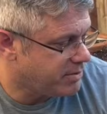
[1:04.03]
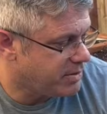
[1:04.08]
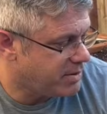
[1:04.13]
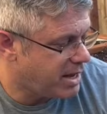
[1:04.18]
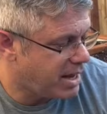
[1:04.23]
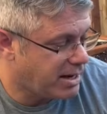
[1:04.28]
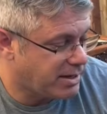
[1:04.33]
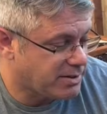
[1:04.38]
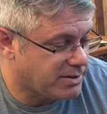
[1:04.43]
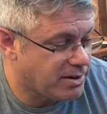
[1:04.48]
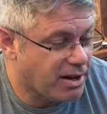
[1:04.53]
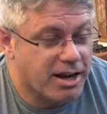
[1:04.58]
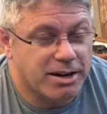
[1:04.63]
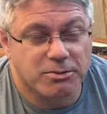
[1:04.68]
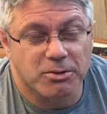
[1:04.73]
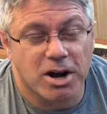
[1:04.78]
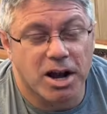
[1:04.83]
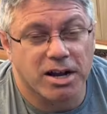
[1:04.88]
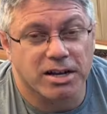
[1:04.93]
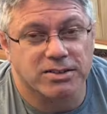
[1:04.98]
And it's not
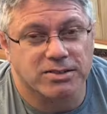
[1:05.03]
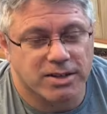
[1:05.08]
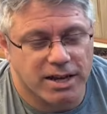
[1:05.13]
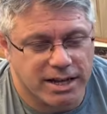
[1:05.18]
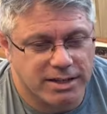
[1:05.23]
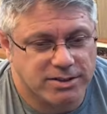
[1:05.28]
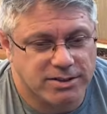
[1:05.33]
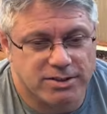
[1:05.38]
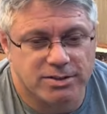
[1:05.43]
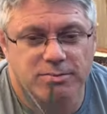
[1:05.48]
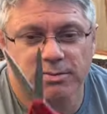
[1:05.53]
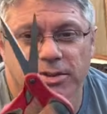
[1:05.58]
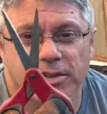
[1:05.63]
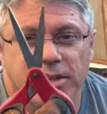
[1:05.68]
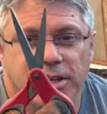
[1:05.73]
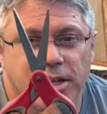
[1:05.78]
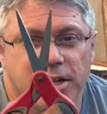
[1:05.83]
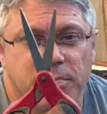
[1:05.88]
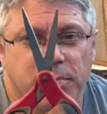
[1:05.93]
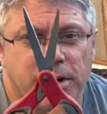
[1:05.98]
rocket science.
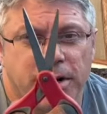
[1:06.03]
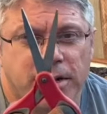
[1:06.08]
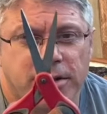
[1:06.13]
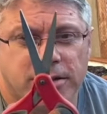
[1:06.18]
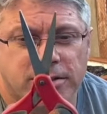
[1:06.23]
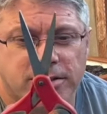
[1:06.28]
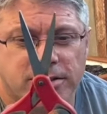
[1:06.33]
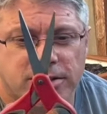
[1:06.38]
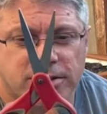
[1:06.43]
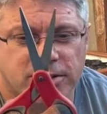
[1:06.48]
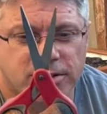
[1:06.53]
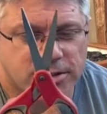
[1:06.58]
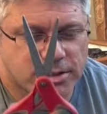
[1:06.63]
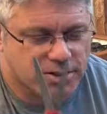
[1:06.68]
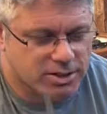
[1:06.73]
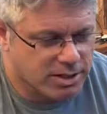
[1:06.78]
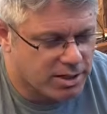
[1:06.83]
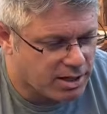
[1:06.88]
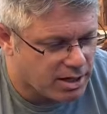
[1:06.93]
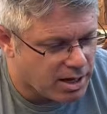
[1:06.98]
Get a pair of scissors.